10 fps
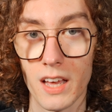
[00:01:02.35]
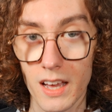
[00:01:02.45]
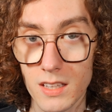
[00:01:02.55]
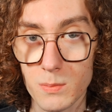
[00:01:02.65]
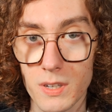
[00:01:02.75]

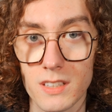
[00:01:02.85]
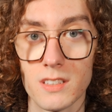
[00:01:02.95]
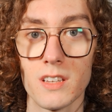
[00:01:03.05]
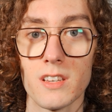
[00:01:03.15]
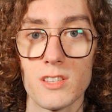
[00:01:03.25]
headband
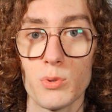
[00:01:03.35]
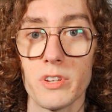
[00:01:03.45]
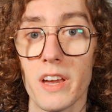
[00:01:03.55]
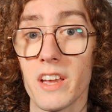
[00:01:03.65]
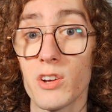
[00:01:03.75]
is
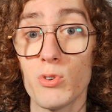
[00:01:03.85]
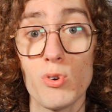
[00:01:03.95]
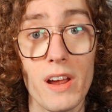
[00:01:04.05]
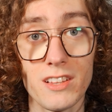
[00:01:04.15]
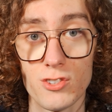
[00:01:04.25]
doing a
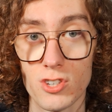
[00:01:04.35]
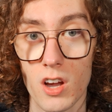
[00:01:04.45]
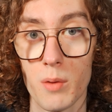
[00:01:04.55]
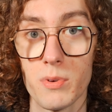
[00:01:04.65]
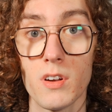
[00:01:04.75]
great
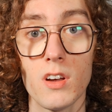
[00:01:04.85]
job